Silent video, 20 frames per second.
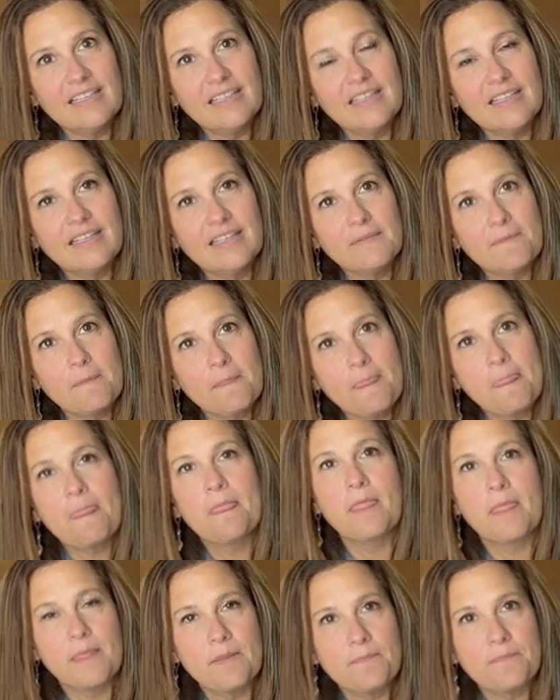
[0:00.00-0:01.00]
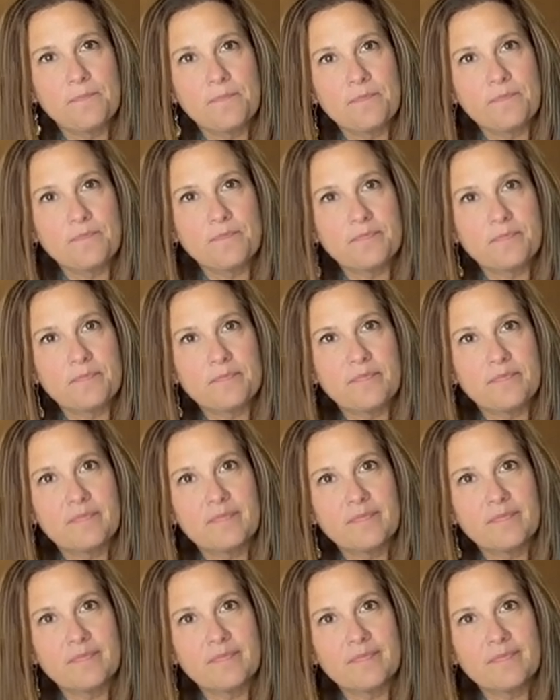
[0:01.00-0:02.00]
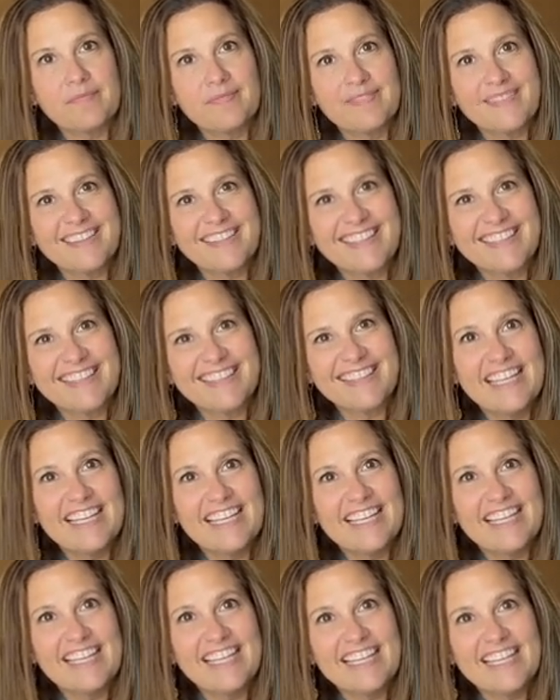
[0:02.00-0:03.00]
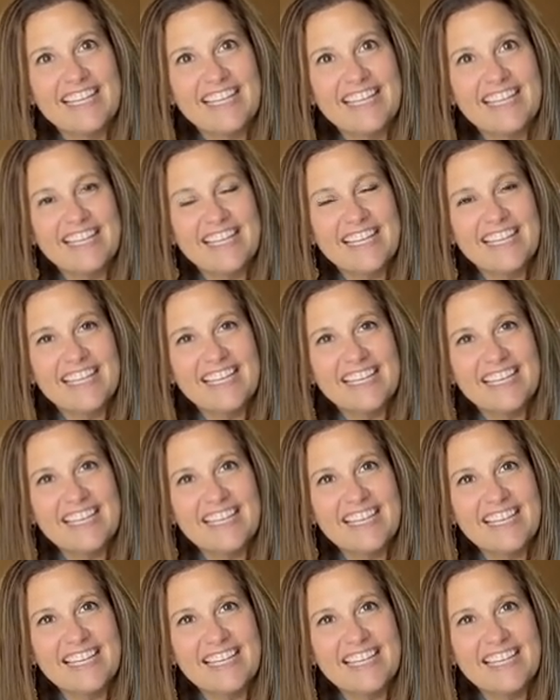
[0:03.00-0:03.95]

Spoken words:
[no speech]